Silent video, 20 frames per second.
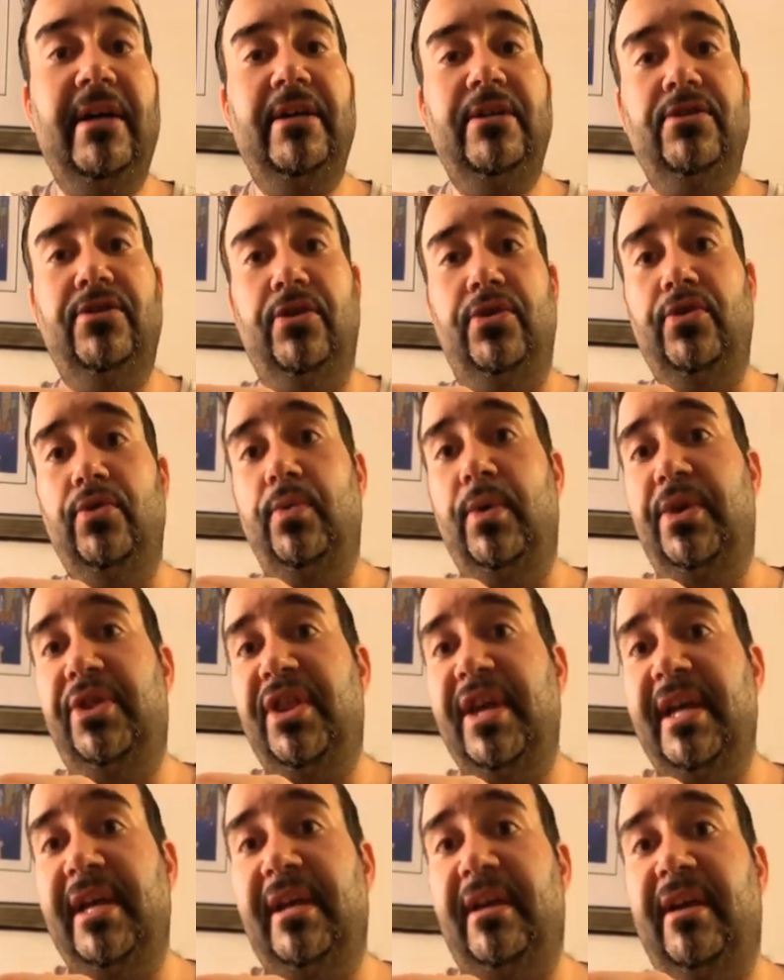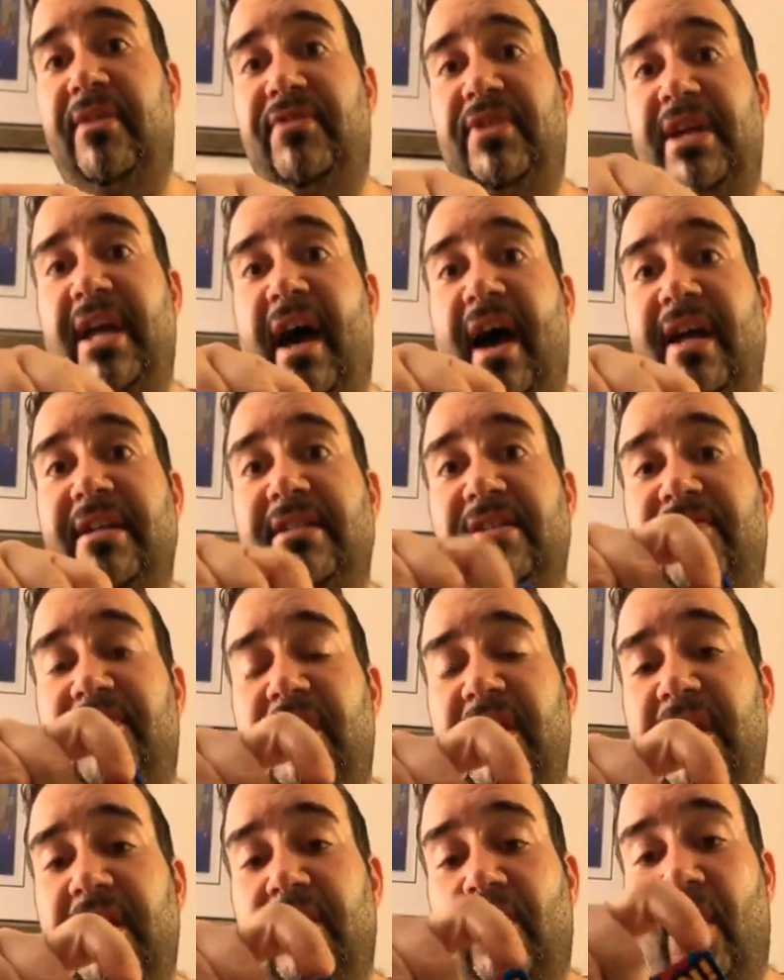So you would think if the odds of
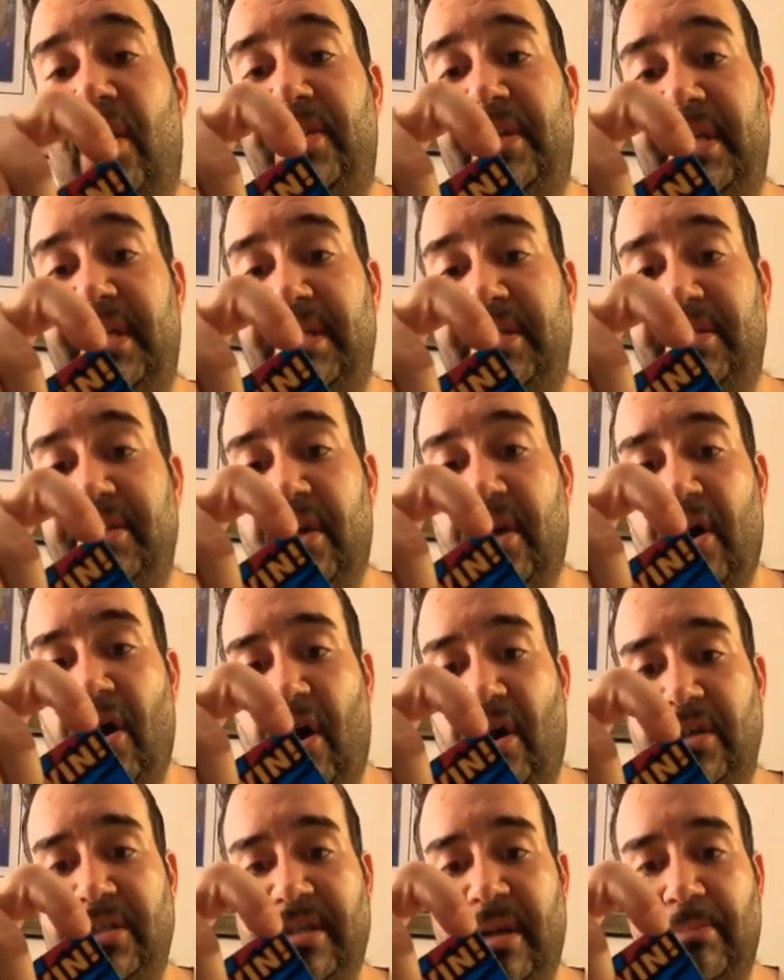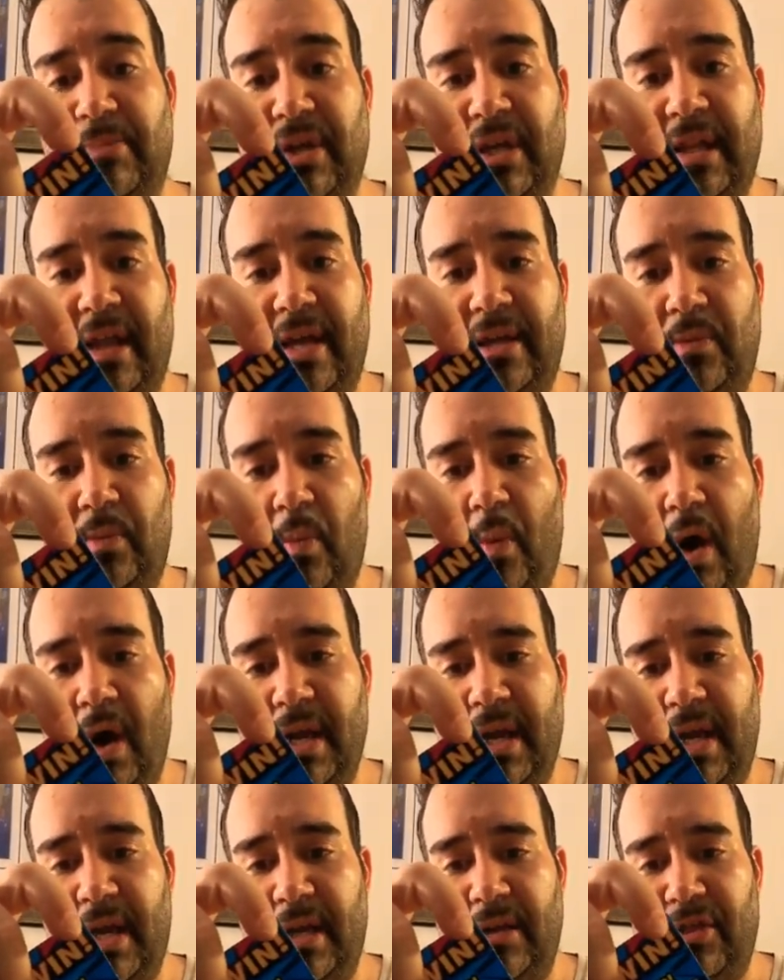hitting on these are something like
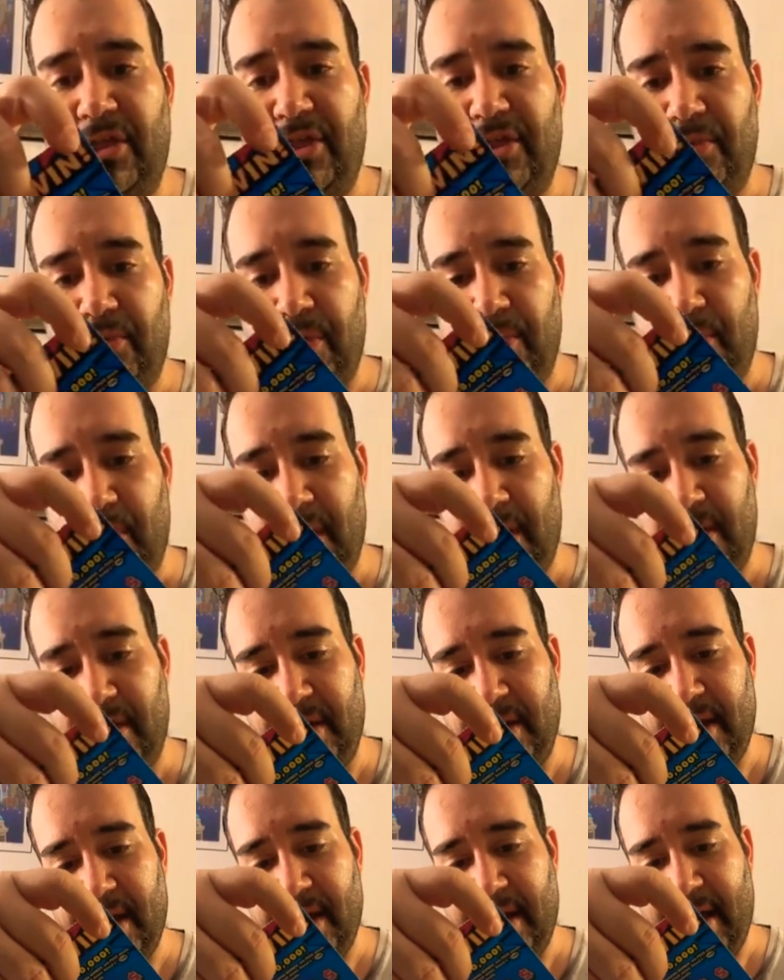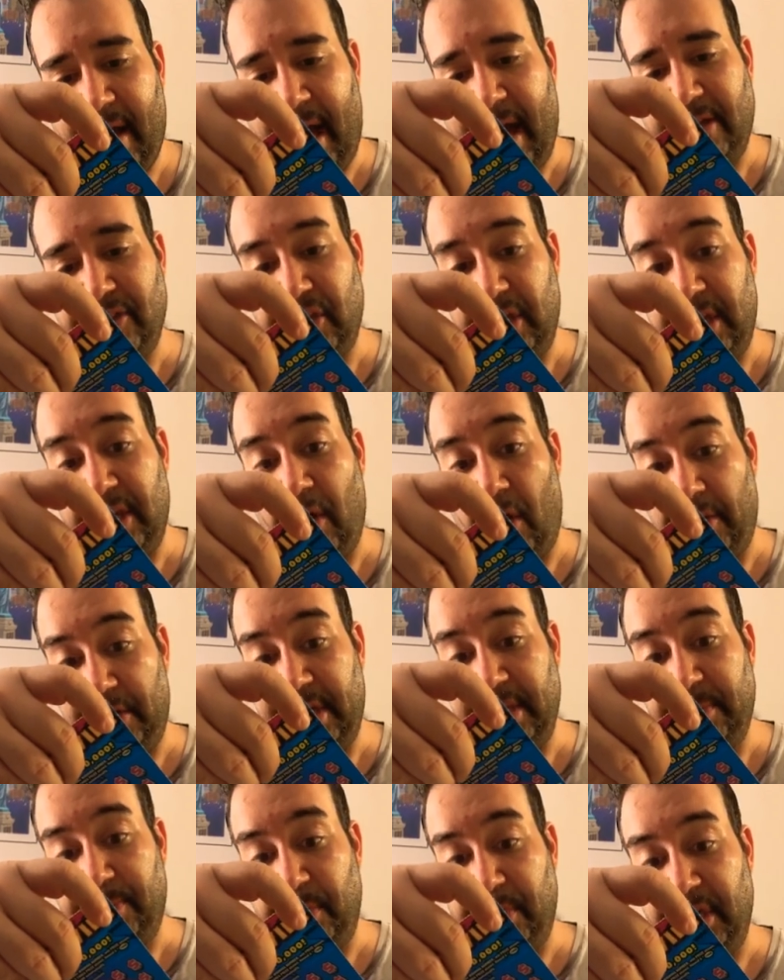one in three, well, actually, on
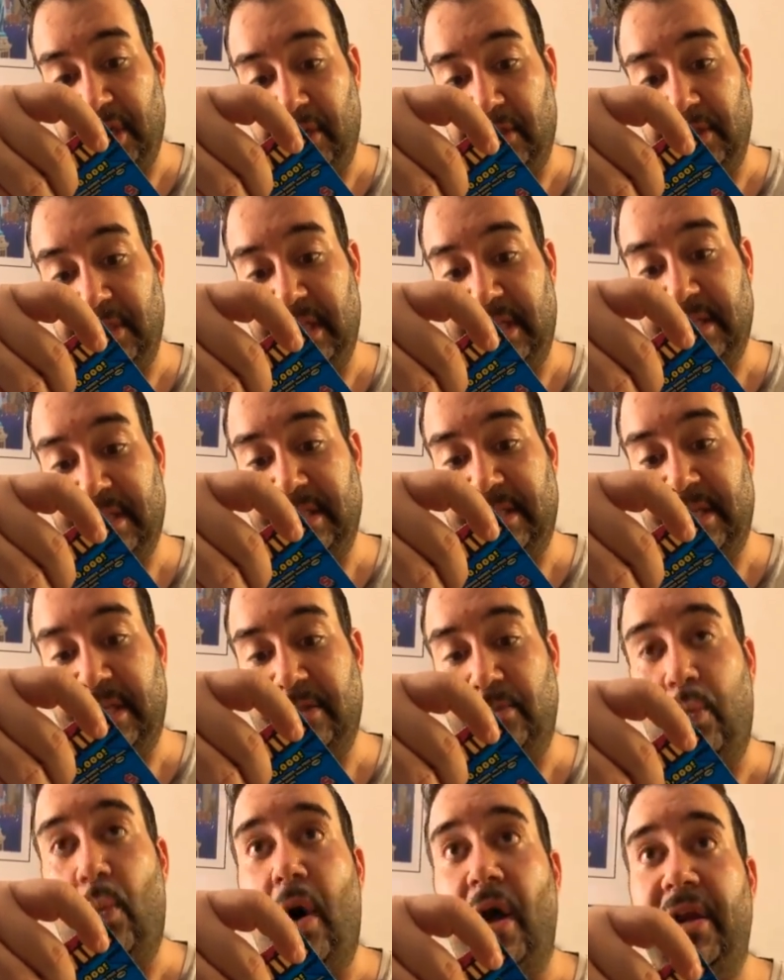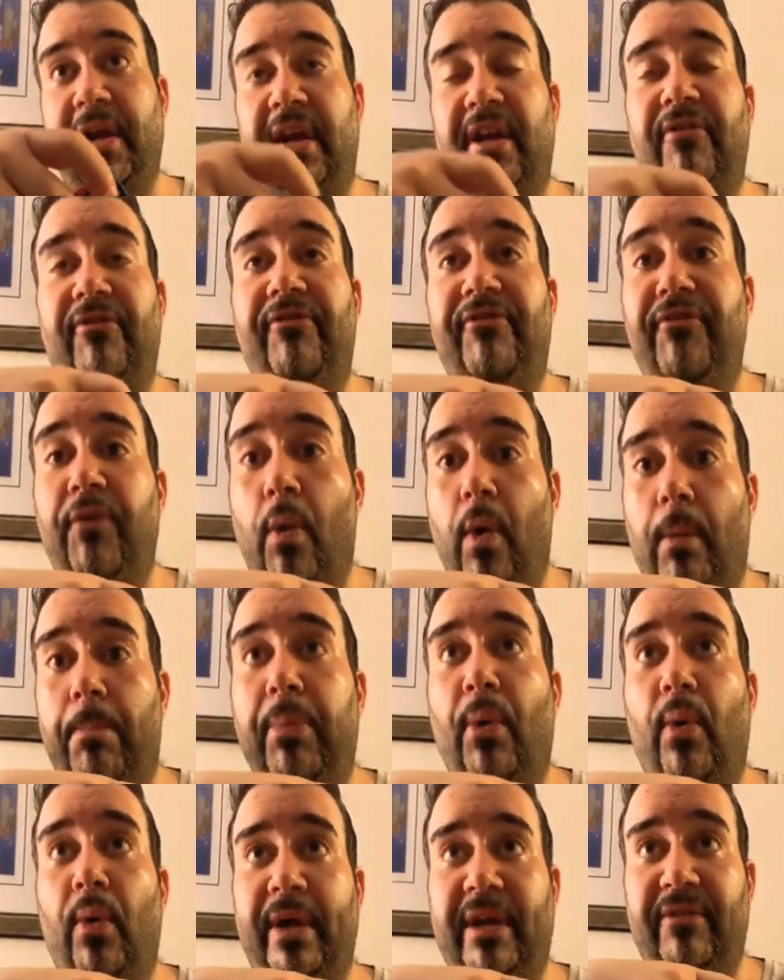these particular tickets, it says 1 in
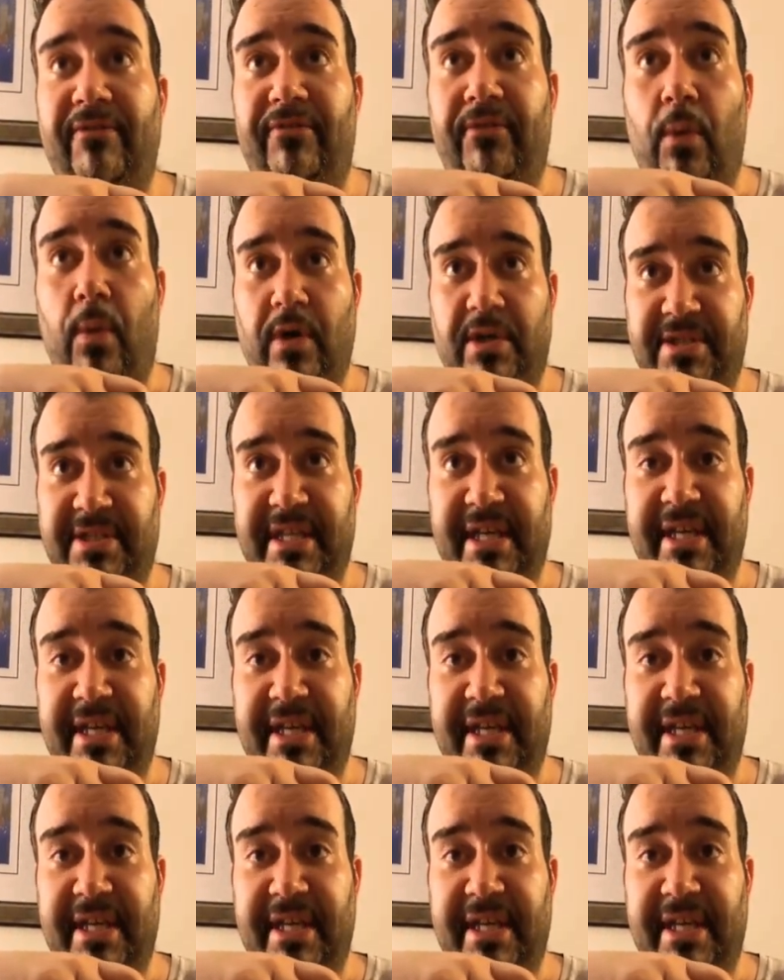4.46.